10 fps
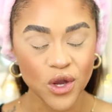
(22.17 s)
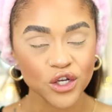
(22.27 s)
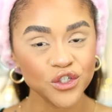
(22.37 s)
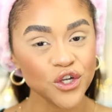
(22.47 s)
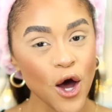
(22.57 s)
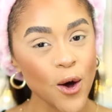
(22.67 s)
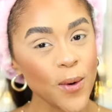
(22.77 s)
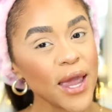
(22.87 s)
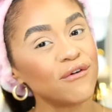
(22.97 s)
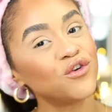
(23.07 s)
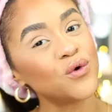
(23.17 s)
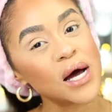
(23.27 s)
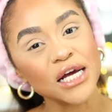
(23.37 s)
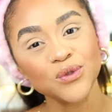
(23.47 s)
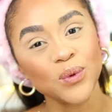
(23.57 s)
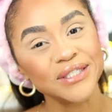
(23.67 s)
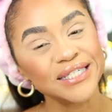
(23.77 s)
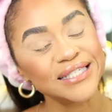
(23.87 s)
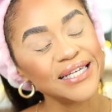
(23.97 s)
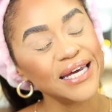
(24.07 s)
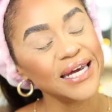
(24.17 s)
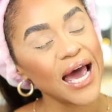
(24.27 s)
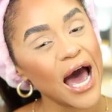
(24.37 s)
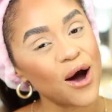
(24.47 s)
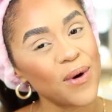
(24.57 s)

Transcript: So if you guys want to see how